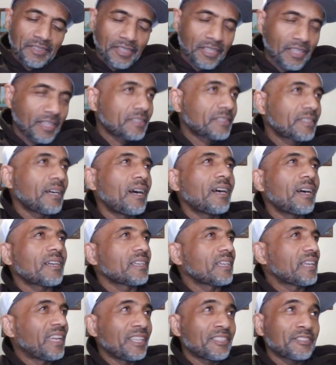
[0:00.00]

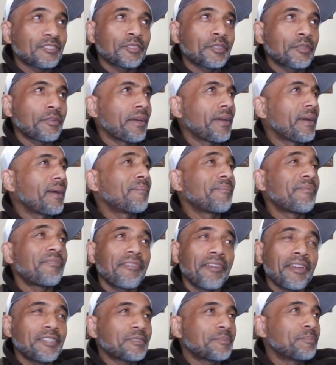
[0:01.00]
TikTok, Instagram,
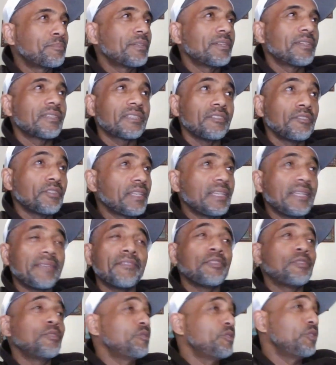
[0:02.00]
Facebook, you can
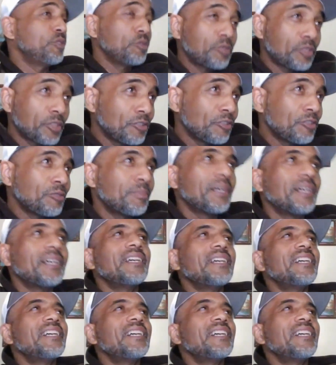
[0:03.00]
even do YouTube.